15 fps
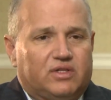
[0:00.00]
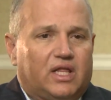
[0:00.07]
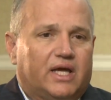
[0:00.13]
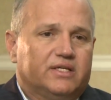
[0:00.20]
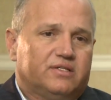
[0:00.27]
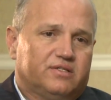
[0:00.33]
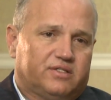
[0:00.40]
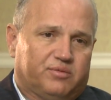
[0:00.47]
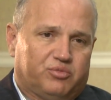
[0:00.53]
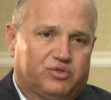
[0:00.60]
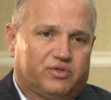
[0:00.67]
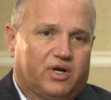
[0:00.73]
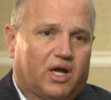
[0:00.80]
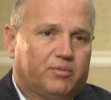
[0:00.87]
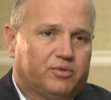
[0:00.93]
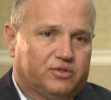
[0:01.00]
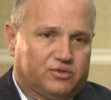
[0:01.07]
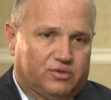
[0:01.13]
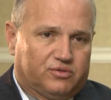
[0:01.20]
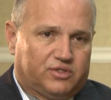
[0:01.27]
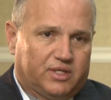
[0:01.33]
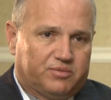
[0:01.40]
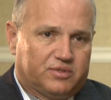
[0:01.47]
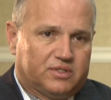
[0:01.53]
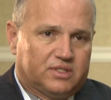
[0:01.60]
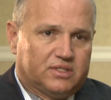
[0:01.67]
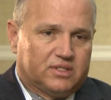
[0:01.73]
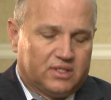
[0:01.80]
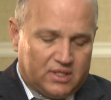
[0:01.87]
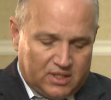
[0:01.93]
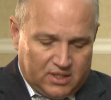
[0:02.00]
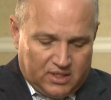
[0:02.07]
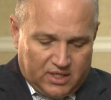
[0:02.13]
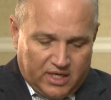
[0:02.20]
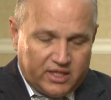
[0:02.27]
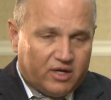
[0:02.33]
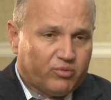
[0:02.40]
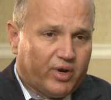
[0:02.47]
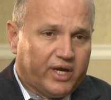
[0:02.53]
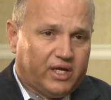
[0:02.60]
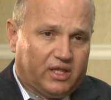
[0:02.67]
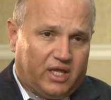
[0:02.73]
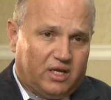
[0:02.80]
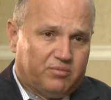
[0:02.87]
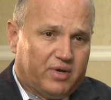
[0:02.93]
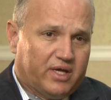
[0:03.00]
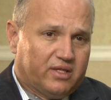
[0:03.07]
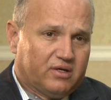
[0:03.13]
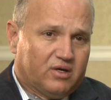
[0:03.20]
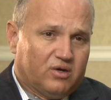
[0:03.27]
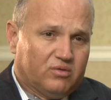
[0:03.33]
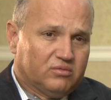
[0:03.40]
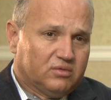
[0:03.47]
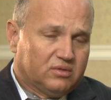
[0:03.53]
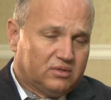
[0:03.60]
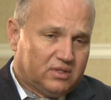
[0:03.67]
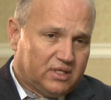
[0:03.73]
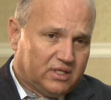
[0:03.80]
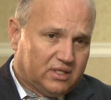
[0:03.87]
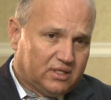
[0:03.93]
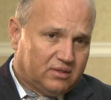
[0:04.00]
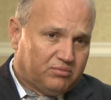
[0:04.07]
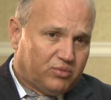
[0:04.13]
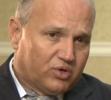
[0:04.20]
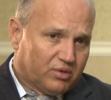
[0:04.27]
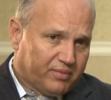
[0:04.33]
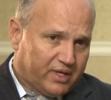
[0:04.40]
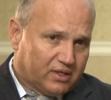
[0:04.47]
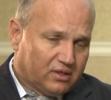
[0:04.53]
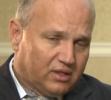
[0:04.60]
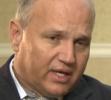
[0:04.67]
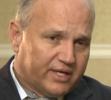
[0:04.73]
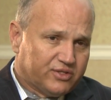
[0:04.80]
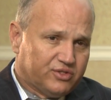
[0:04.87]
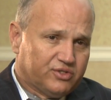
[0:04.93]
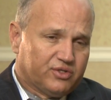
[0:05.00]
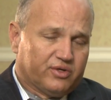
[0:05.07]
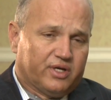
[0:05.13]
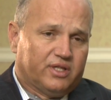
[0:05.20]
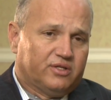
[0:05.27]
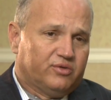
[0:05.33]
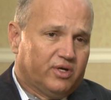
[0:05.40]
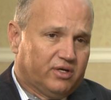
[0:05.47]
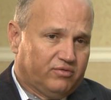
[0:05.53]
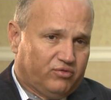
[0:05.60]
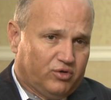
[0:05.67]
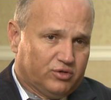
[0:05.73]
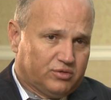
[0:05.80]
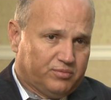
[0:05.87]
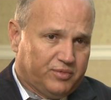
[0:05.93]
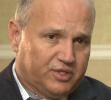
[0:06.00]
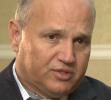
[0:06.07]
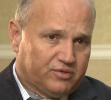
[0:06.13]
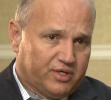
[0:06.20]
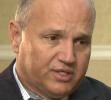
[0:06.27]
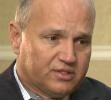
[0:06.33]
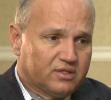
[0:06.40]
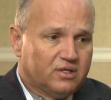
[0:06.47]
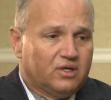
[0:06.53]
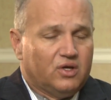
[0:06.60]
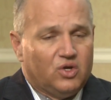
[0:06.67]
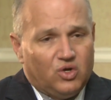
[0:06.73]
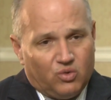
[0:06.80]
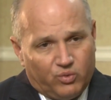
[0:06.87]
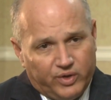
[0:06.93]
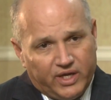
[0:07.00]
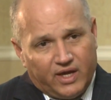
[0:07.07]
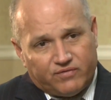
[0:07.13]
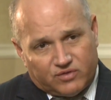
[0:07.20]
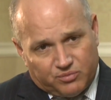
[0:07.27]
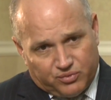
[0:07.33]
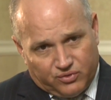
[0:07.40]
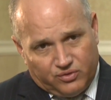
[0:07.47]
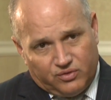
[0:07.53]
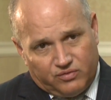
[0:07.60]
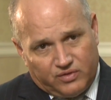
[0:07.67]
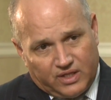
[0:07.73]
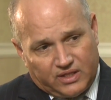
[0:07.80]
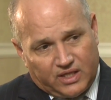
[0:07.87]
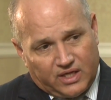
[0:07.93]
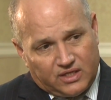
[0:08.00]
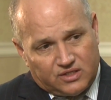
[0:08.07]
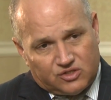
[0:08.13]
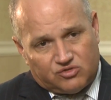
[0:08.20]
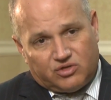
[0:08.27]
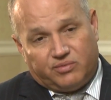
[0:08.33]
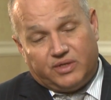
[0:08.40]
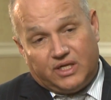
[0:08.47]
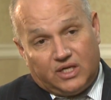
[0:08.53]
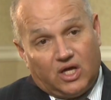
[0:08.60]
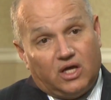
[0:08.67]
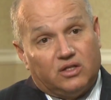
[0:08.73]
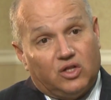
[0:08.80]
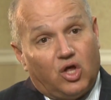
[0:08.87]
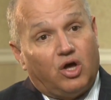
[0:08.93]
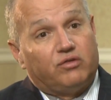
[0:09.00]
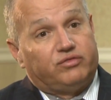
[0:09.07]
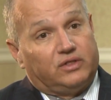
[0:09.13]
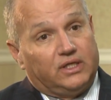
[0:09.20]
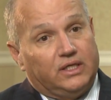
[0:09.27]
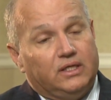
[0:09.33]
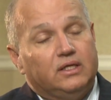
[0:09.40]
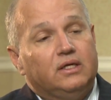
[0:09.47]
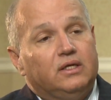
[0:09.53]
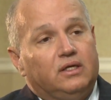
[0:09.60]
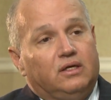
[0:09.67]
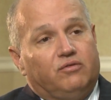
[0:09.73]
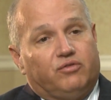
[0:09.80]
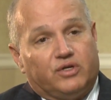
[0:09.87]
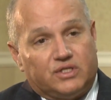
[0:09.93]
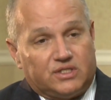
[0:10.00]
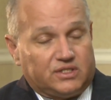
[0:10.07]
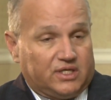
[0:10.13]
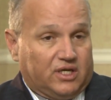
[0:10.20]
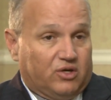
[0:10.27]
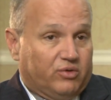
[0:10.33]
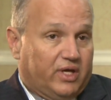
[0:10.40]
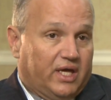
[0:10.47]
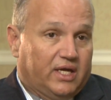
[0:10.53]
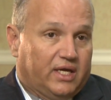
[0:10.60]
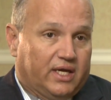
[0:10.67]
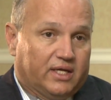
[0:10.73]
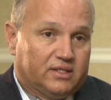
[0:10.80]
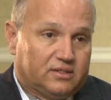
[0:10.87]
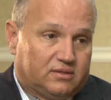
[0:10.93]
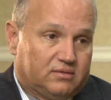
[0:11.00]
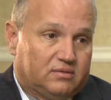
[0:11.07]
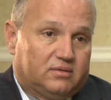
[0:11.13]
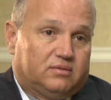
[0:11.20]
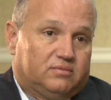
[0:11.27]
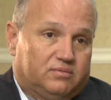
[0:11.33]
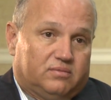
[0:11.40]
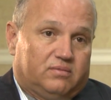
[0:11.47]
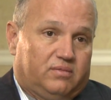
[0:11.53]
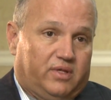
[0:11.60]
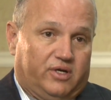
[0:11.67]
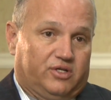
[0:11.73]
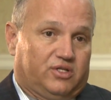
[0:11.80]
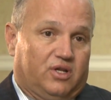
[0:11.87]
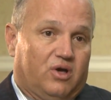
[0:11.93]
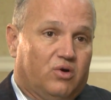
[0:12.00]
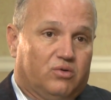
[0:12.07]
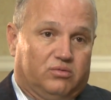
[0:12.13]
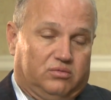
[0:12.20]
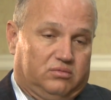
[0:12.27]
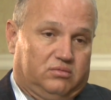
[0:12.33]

a license to prescribe controlled substances, and they're regulated by their own Board of Medical Licensure and the Drug Enforcement Administration. We have to prove that they distributed unlawfully. For instance, a cocaine case, there's no